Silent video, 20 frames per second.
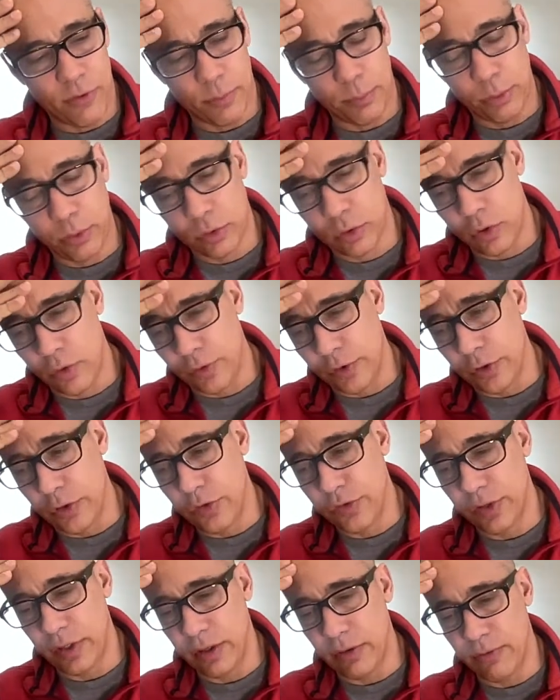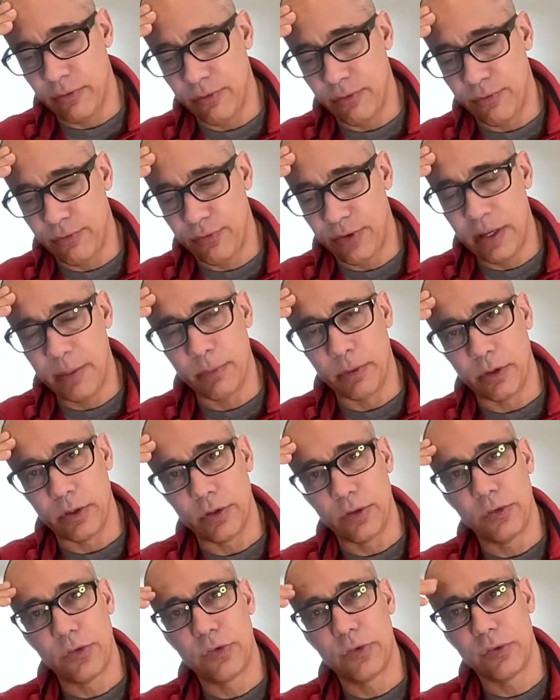plural, they're using
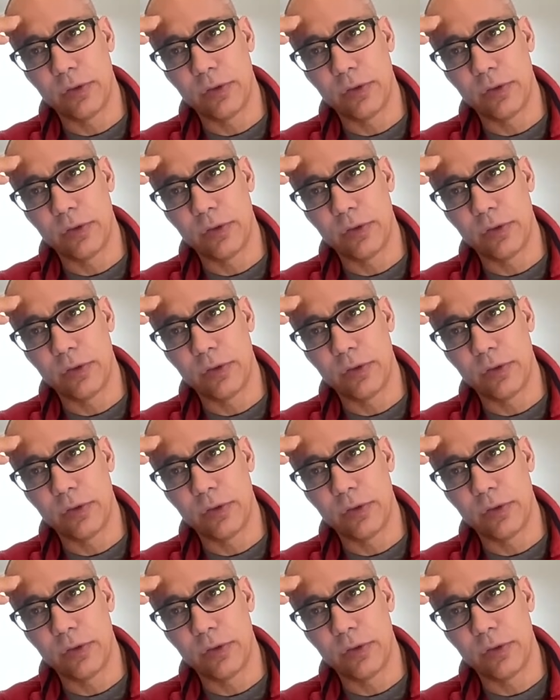femurs.